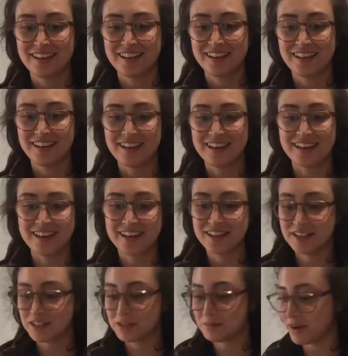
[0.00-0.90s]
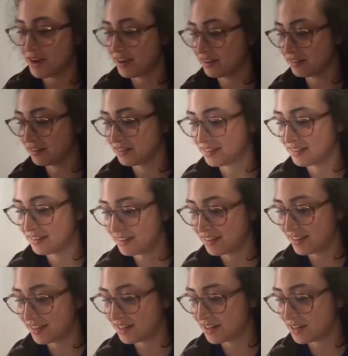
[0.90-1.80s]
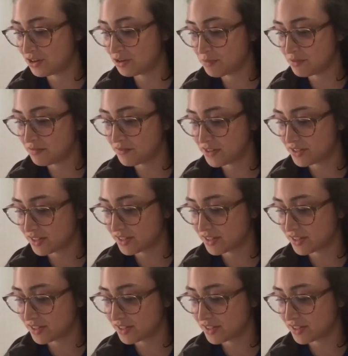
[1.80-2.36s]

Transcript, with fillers: and it can smile. Right. And, and you're going to get a